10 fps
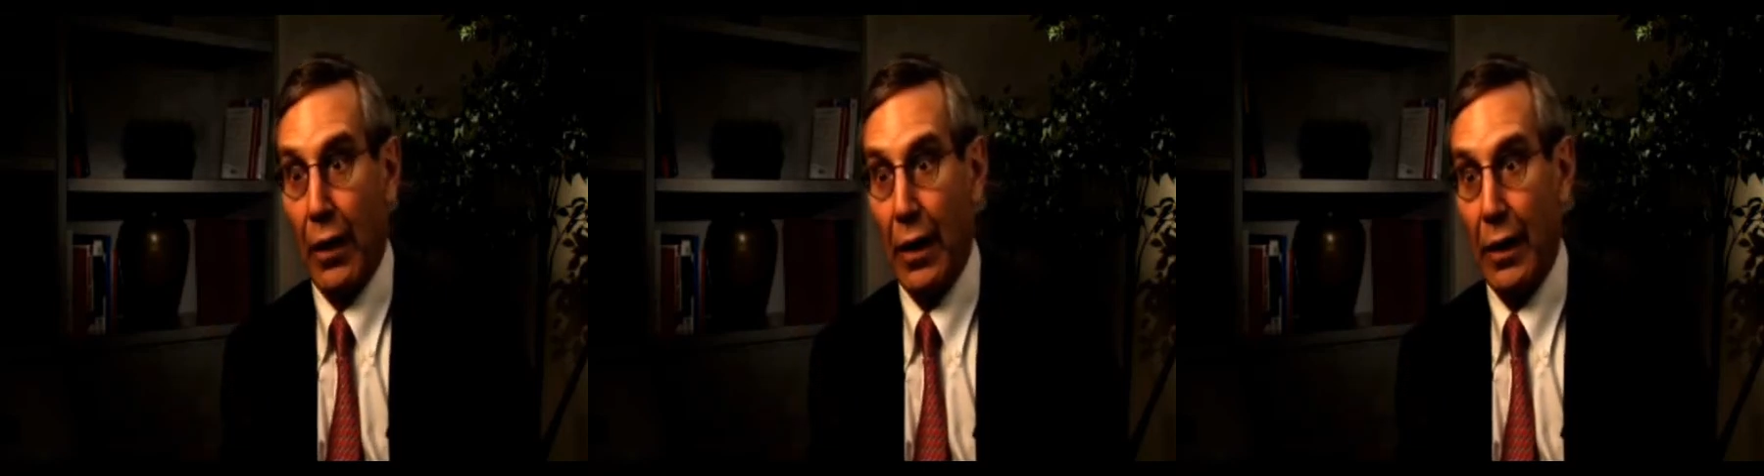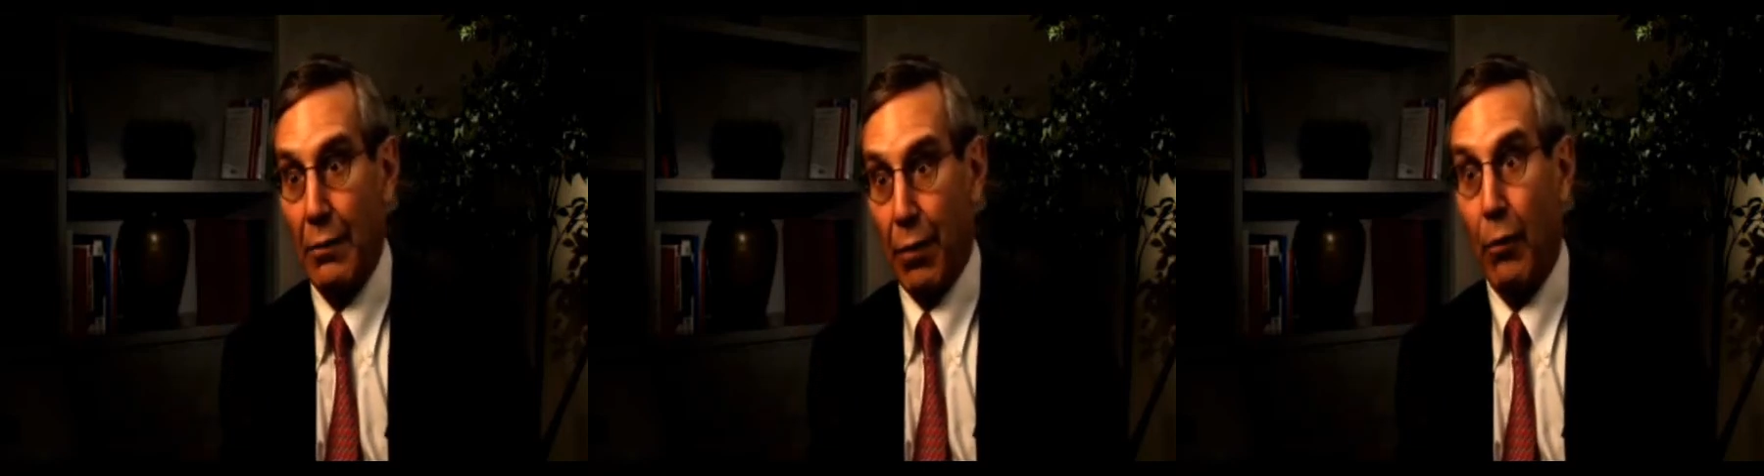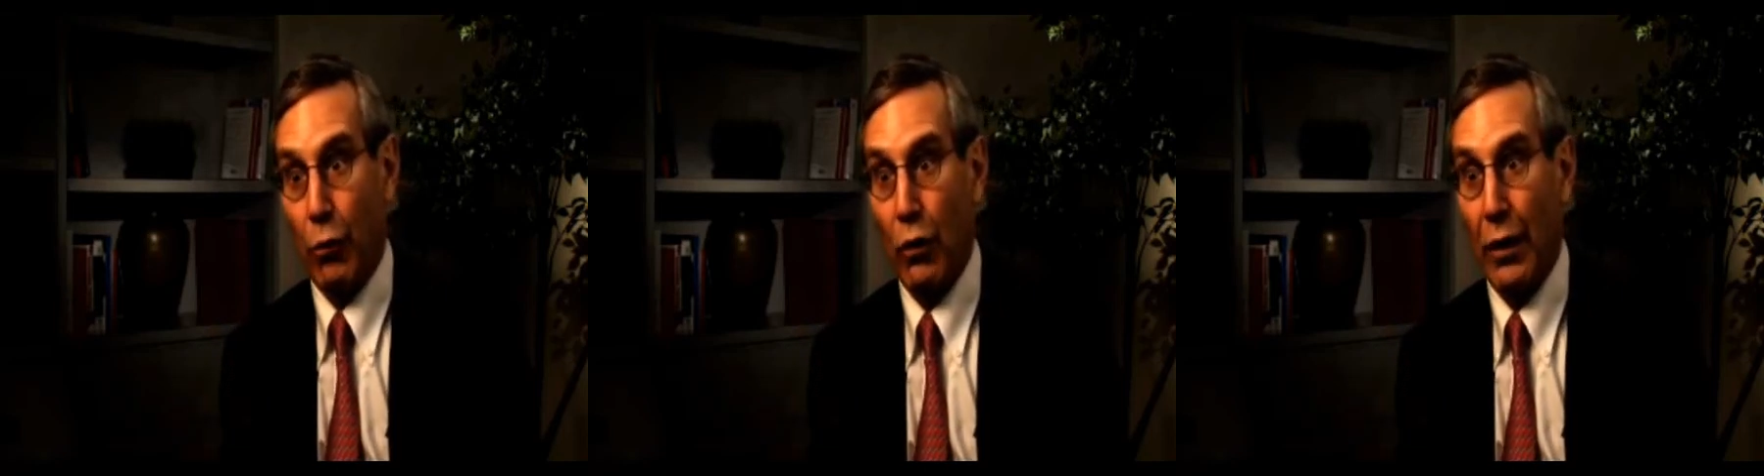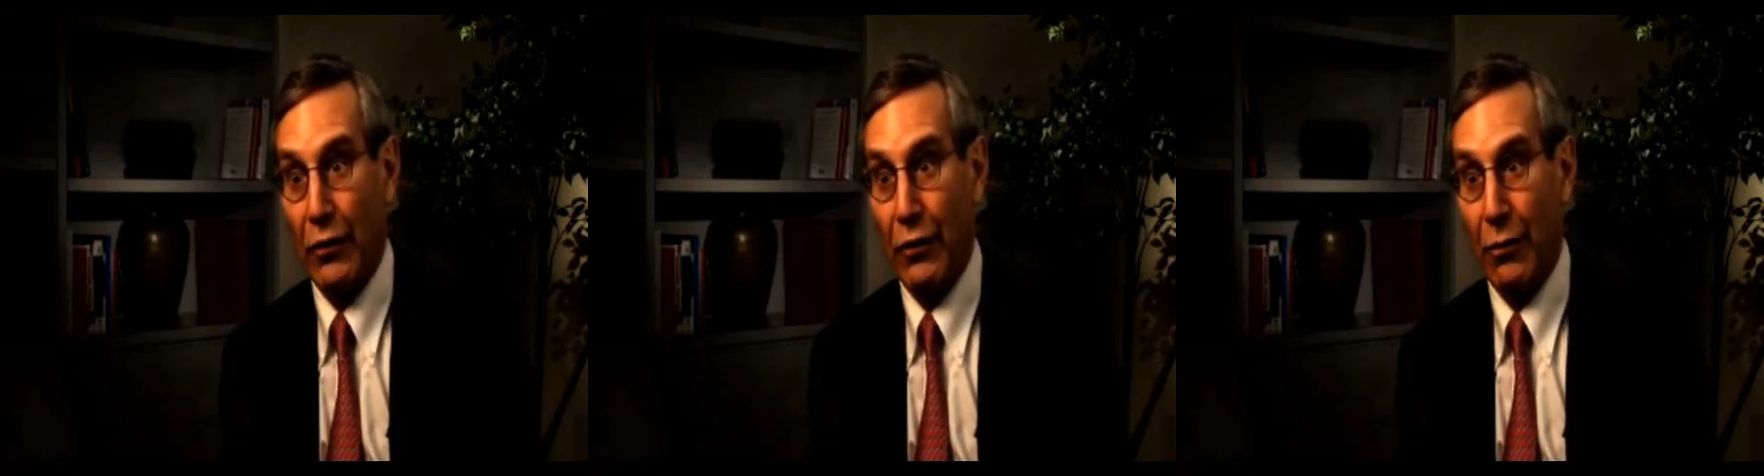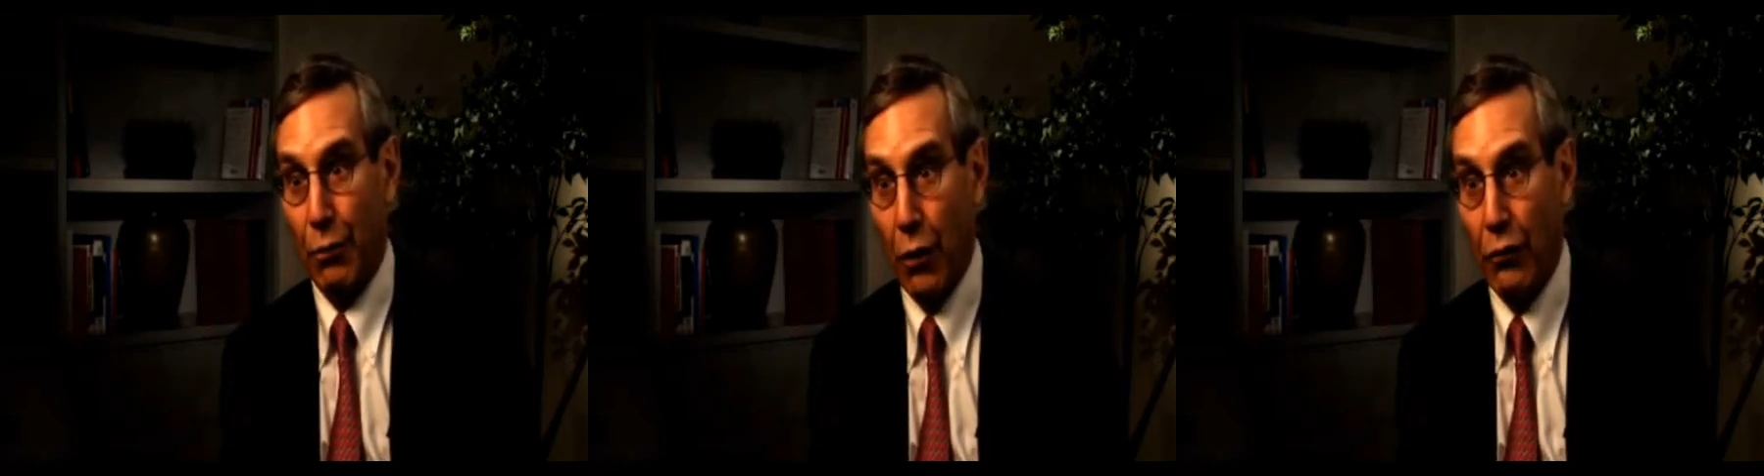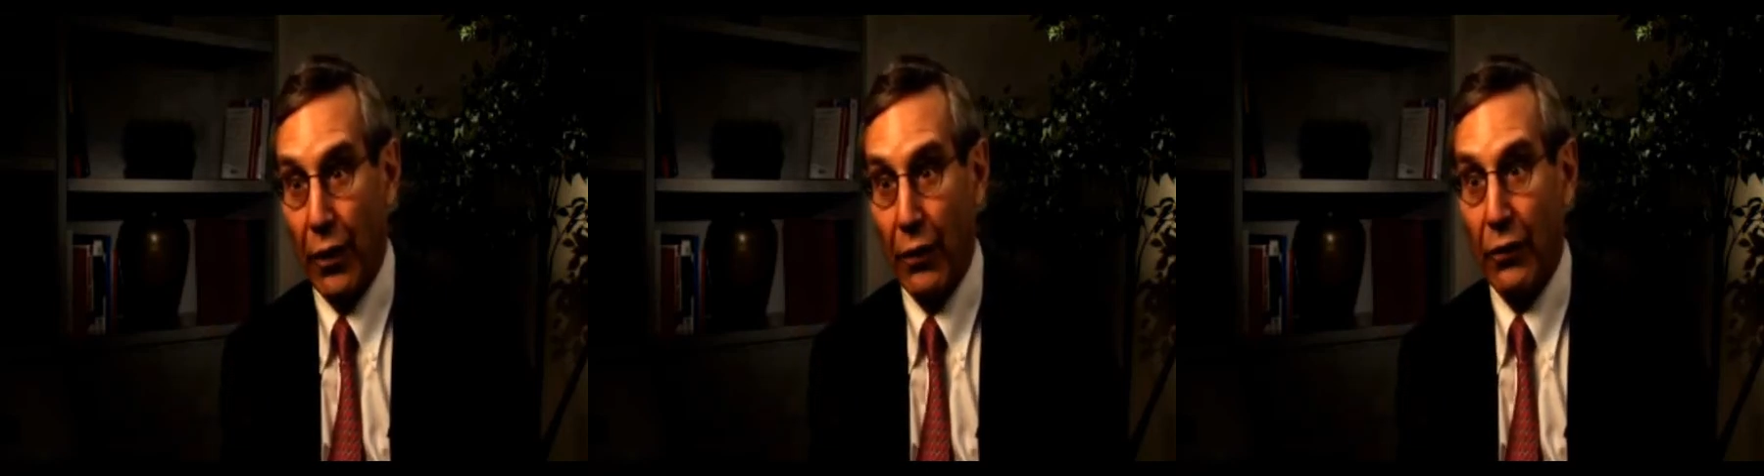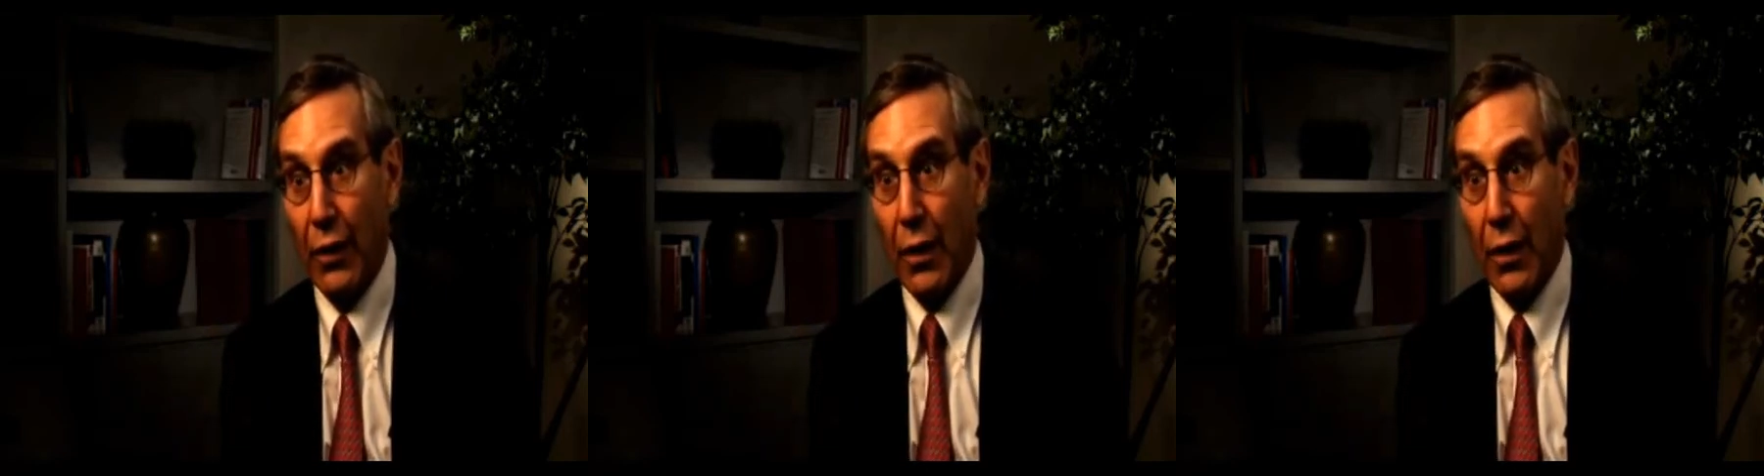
a public relations process.